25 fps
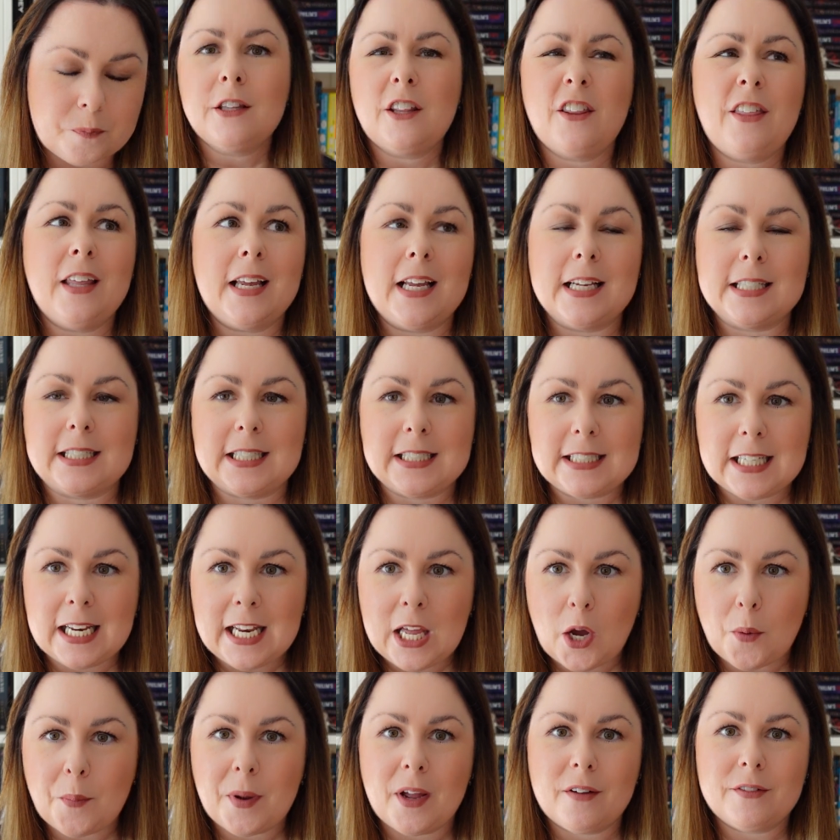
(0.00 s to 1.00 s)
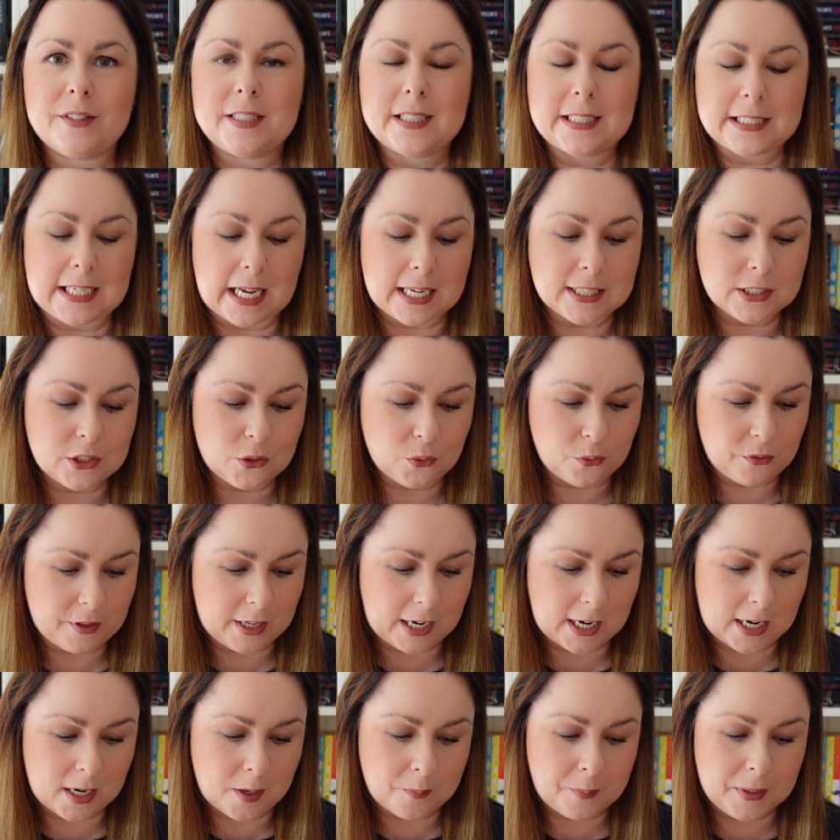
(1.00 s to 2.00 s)
The thing is, there's a little bit of scandal
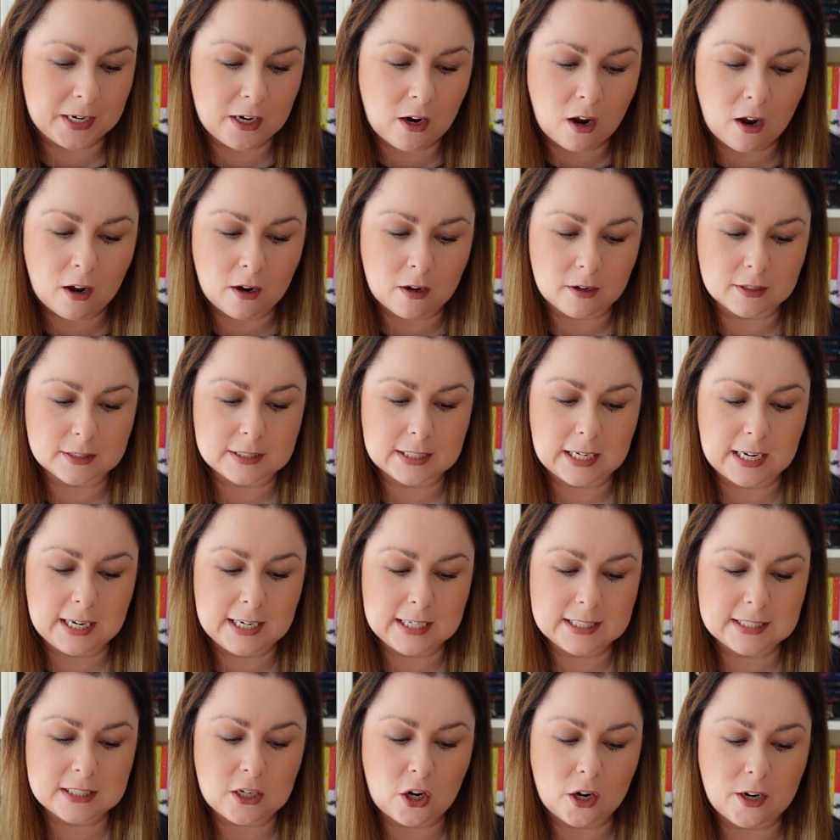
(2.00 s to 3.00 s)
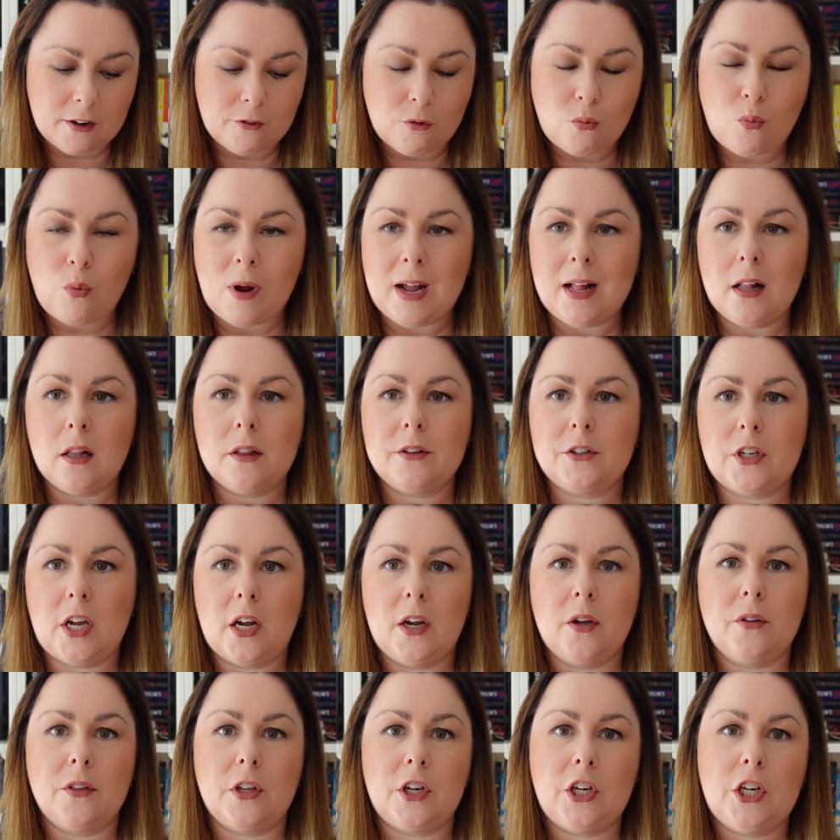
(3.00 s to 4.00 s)
there because it's kind of well
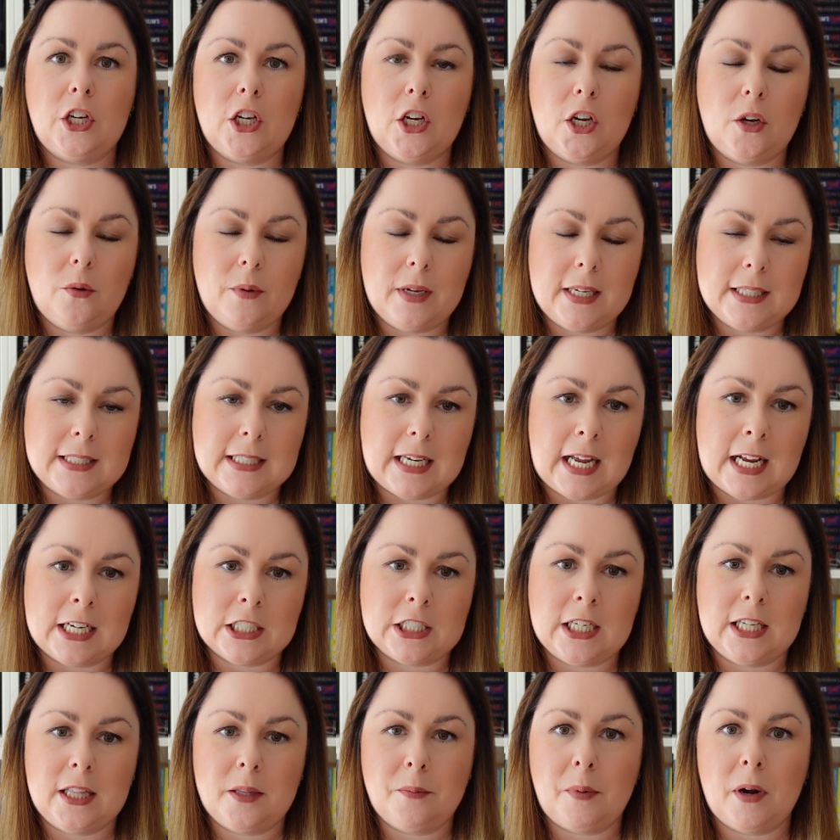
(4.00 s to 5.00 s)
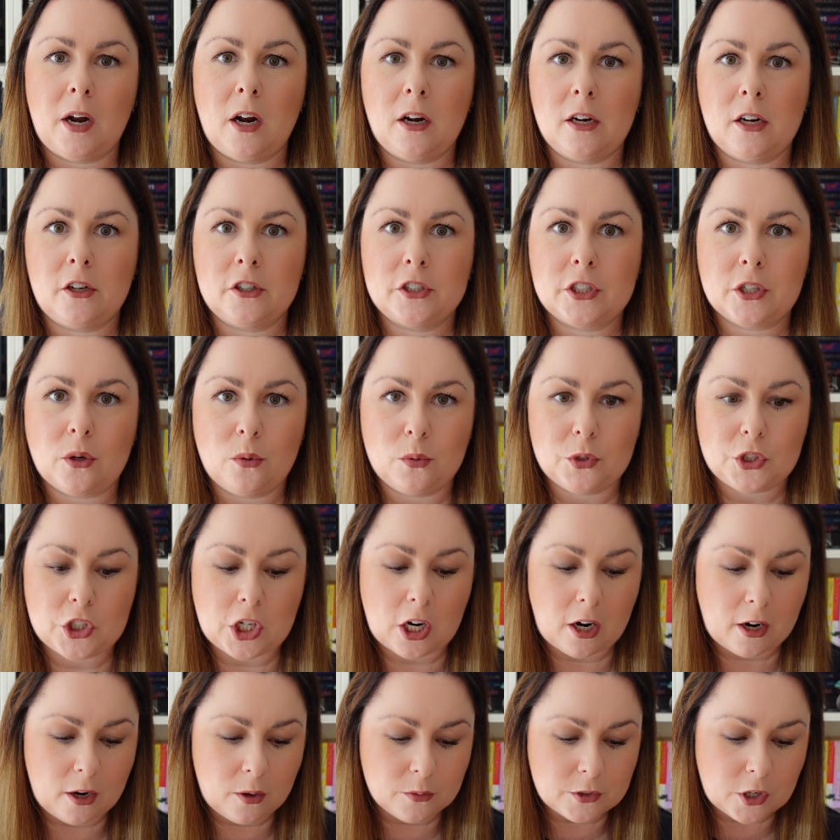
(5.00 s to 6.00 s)
known that Hugh isn't actually the biological
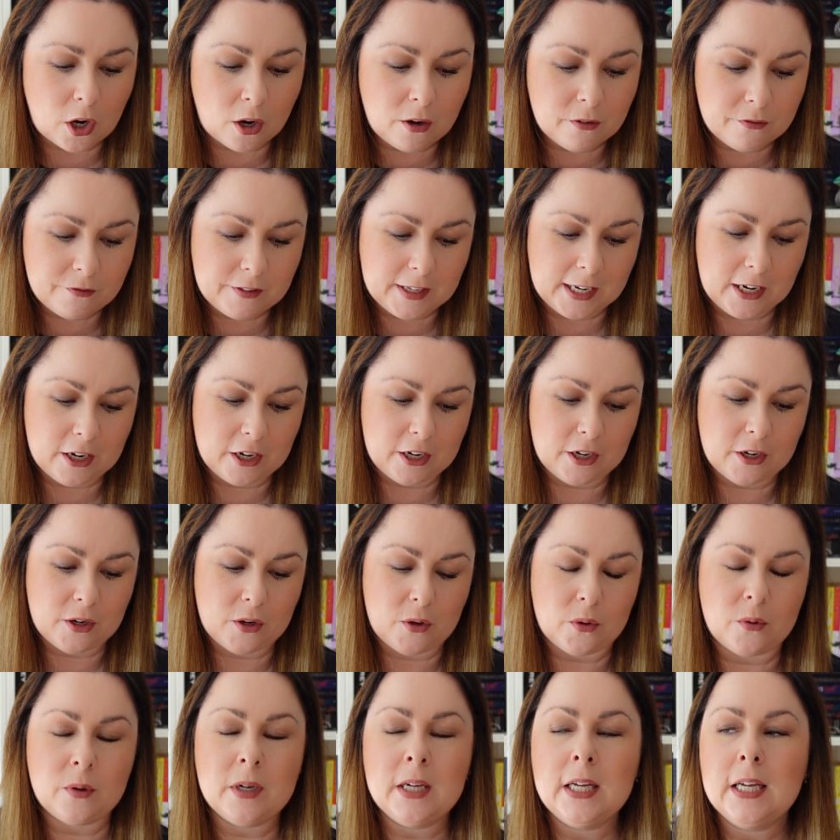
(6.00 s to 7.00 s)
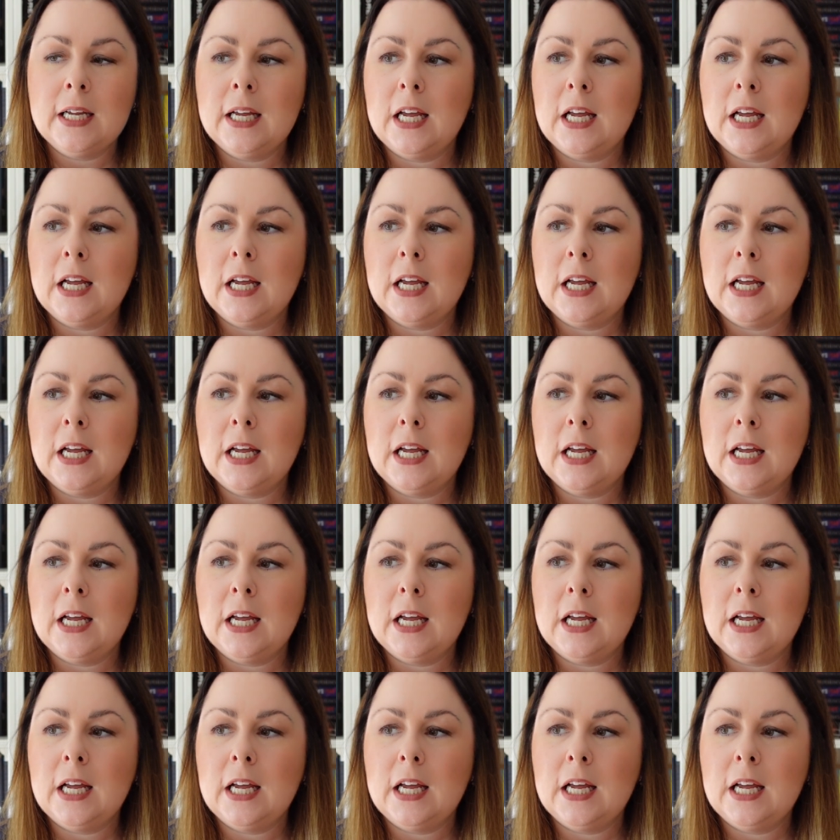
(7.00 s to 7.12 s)
child of the Earl,